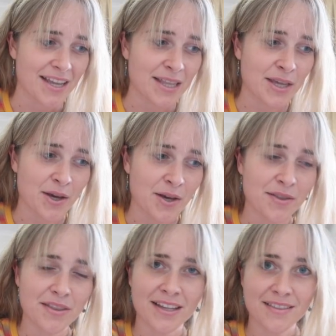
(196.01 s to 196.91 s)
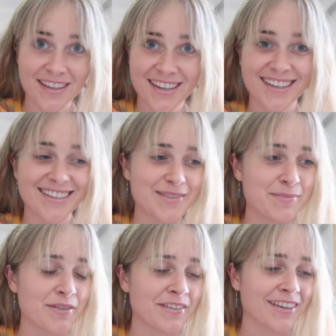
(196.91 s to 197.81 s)
the Earth, I think, is
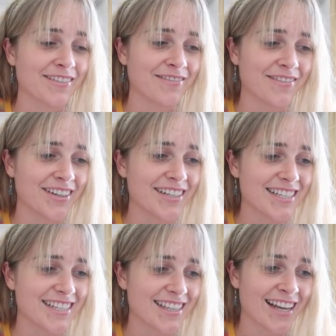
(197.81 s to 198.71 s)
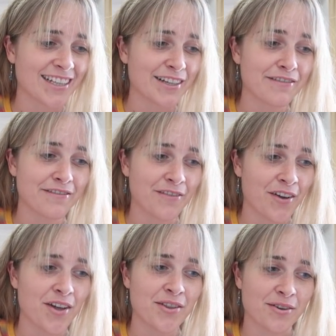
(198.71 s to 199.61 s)
moving very slightly
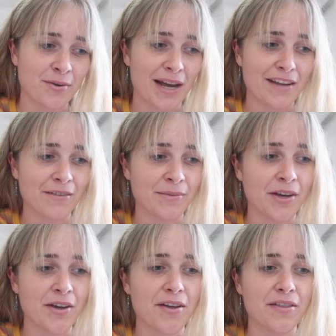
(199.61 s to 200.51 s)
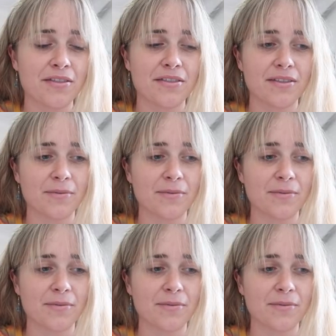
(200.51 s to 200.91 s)
further away from the Earth